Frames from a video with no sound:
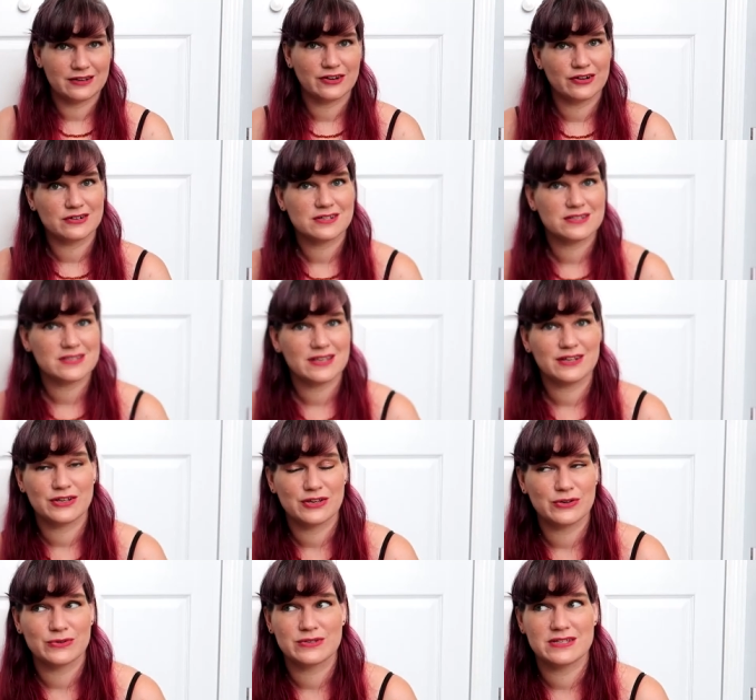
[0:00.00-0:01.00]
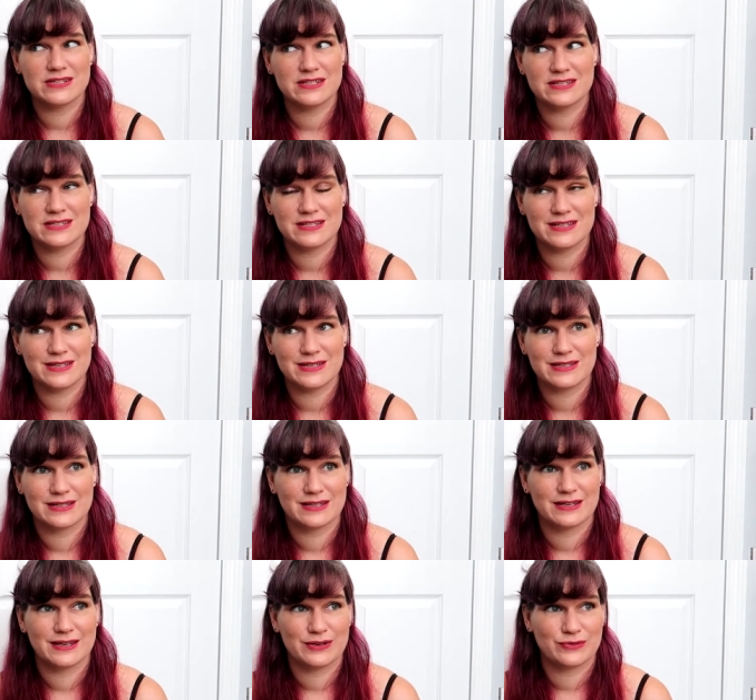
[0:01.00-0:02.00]
hard to say no to Disney
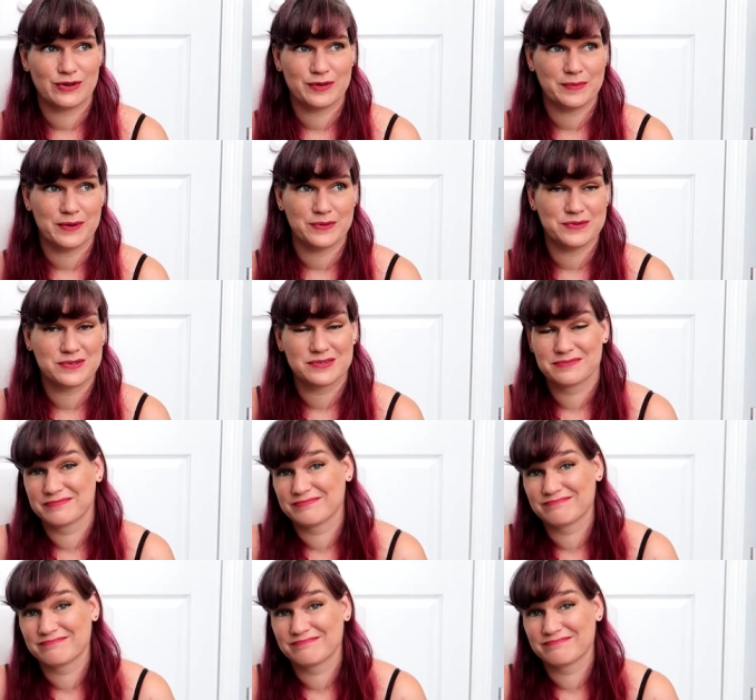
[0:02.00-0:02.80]
and rainbows.